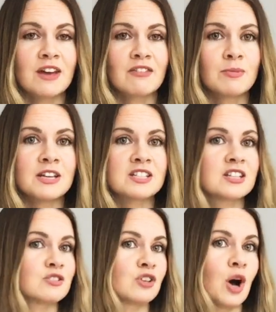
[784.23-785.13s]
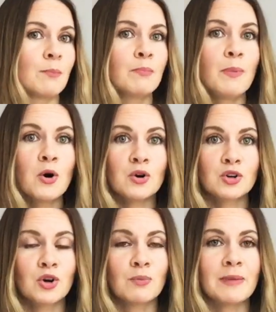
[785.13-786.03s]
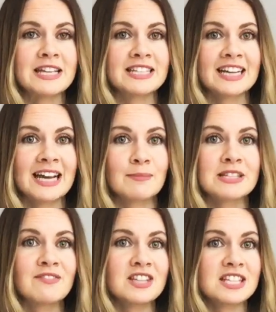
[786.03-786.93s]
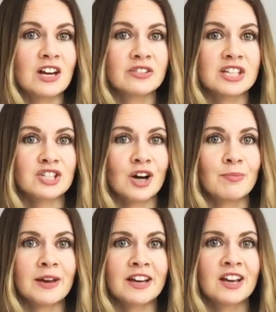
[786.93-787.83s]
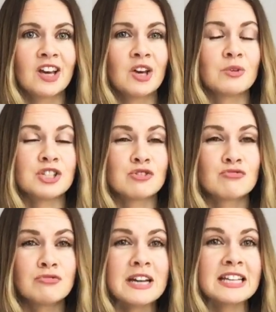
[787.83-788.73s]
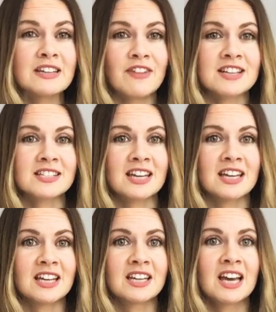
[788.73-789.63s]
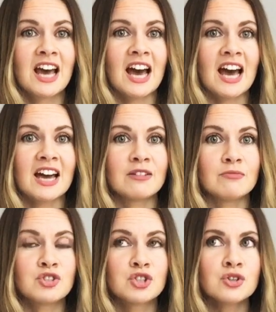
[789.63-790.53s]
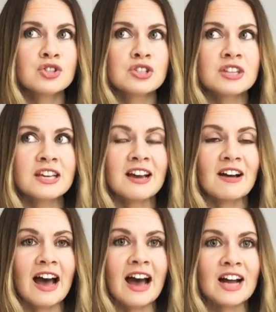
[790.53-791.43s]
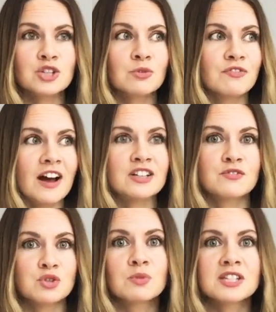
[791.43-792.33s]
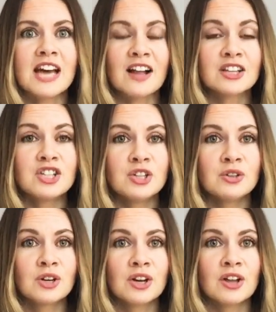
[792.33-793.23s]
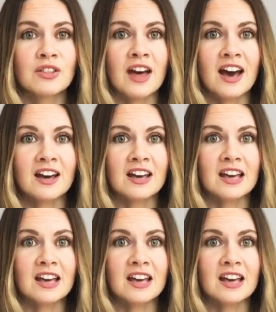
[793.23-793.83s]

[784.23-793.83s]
therapist, has got a book called Mating in Captivity on this topic, which is really fascinating. And just the actual fact of someone telling you that